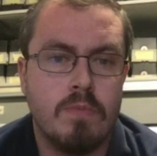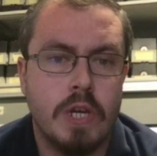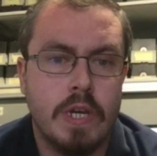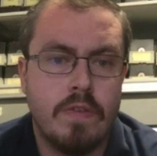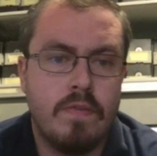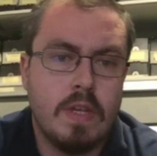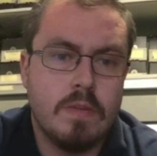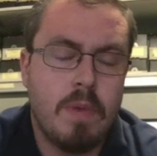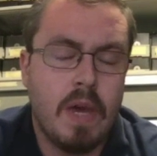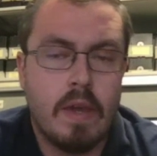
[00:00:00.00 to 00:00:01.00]
up, Giants
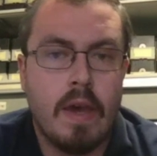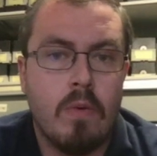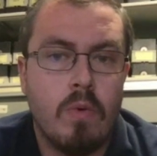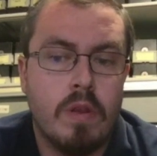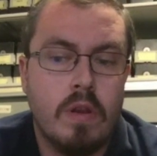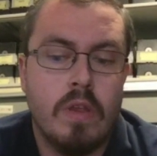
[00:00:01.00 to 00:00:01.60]
fans? Back at it with